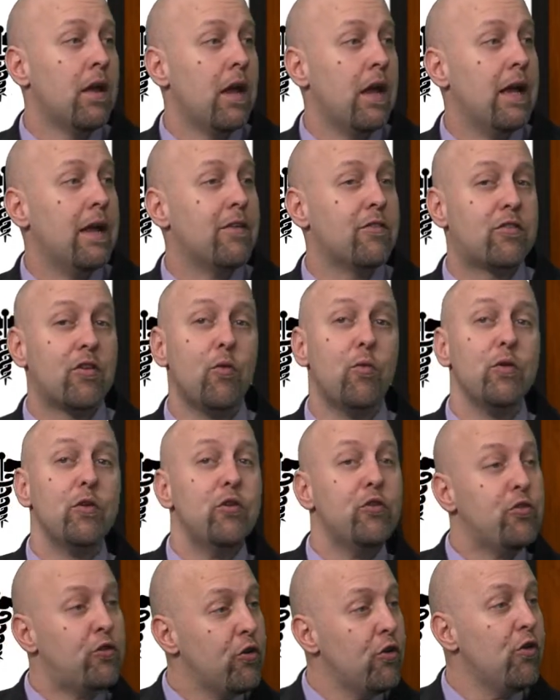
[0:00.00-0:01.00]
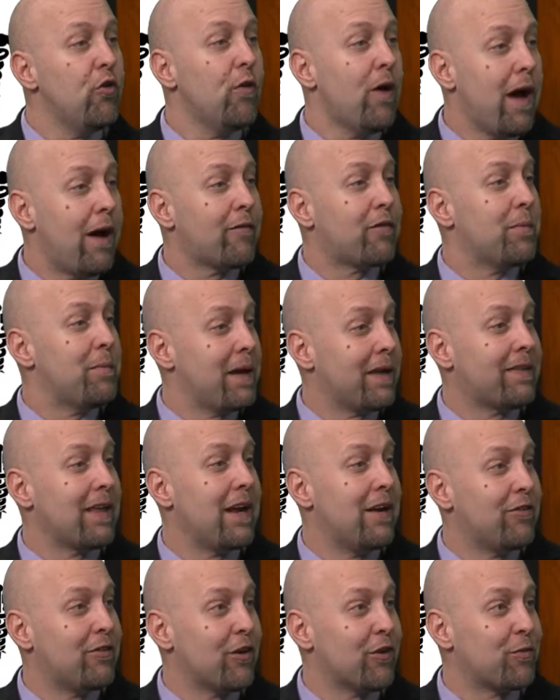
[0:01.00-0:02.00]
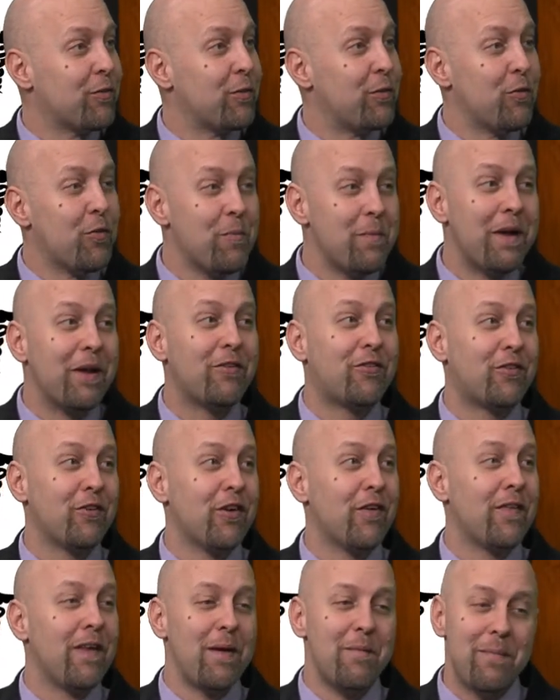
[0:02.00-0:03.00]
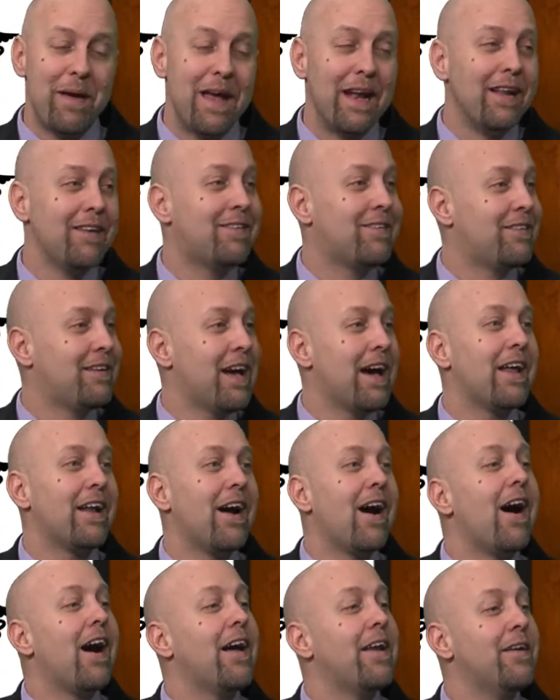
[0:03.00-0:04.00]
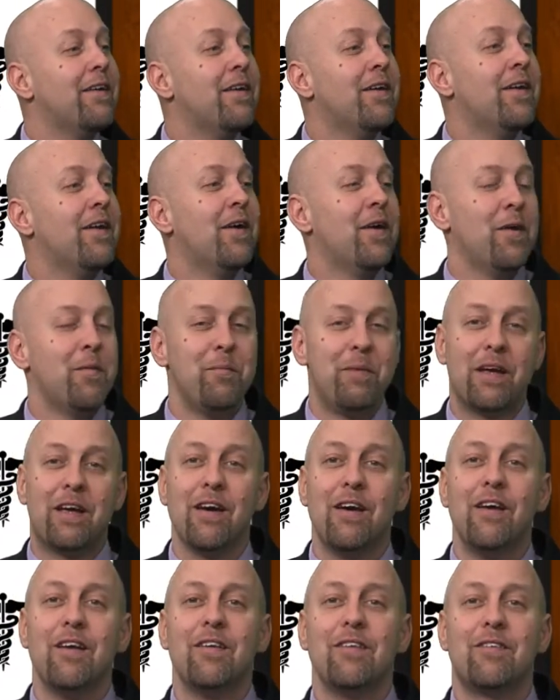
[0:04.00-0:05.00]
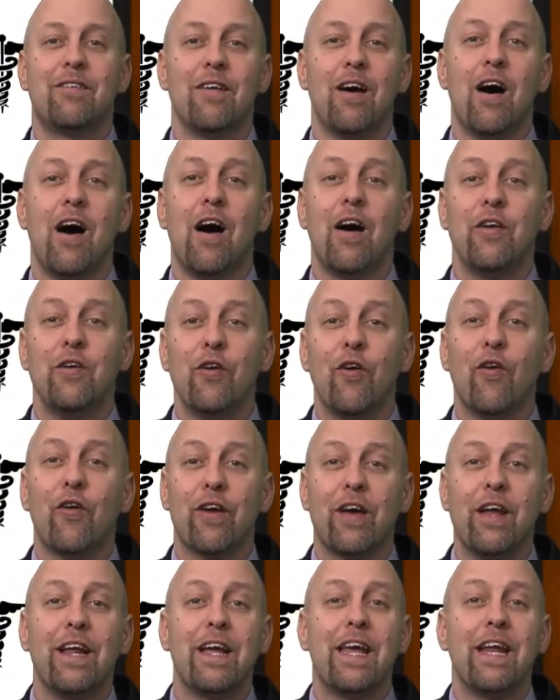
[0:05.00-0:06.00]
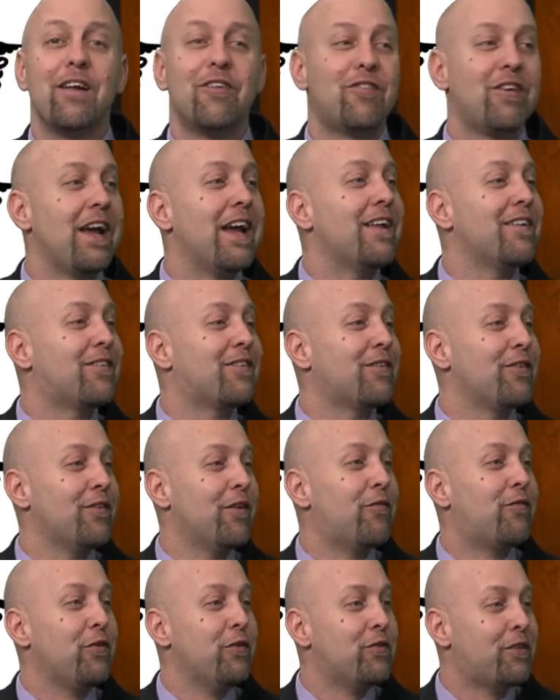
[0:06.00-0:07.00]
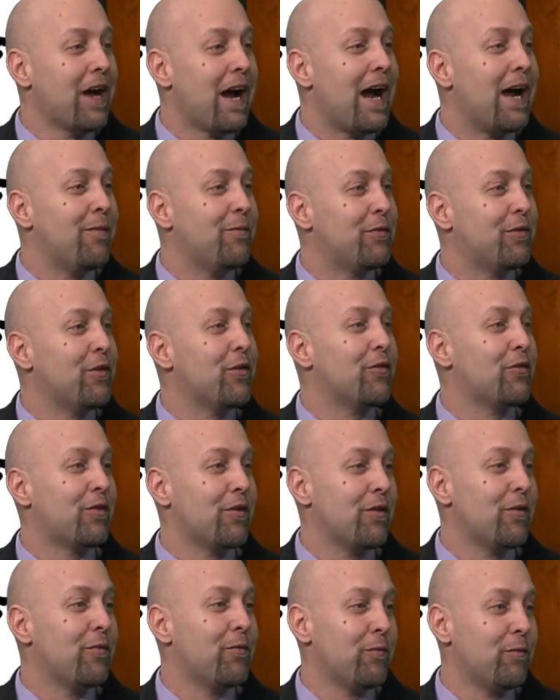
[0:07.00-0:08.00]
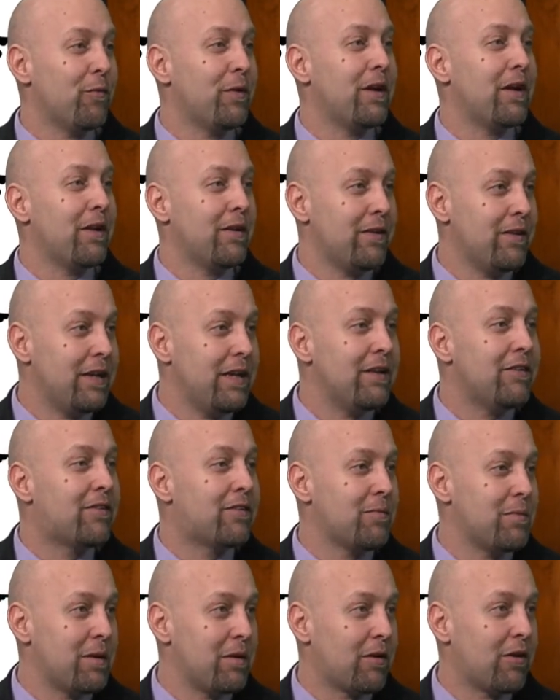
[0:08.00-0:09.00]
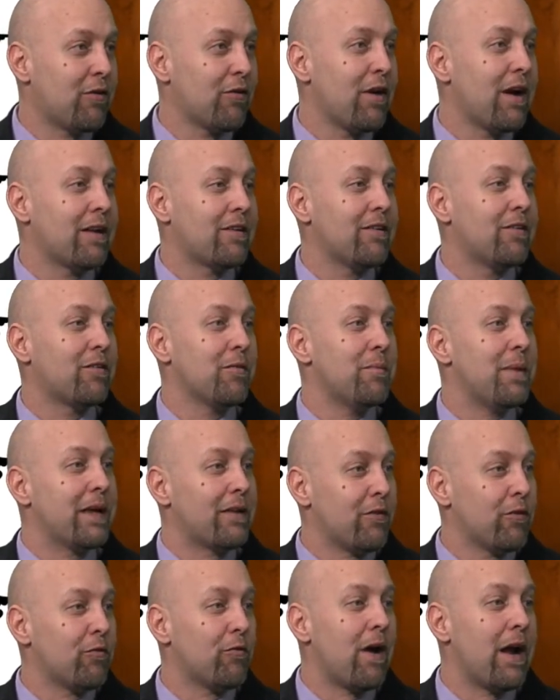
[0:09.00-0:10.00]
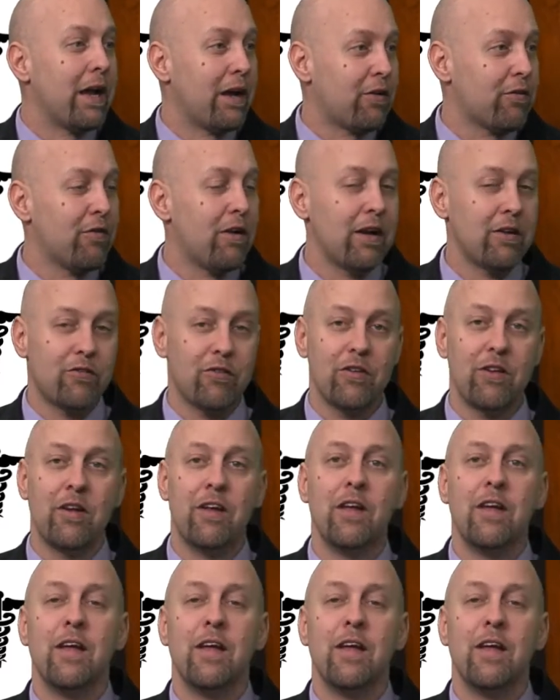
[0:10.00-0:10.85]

And so when you do have to make that adjustment, you want to make sure that man, it's dead on. Right. Because uh, you're only going to get a chance a few times, you know, to when it needs to be corrected to make the right correction.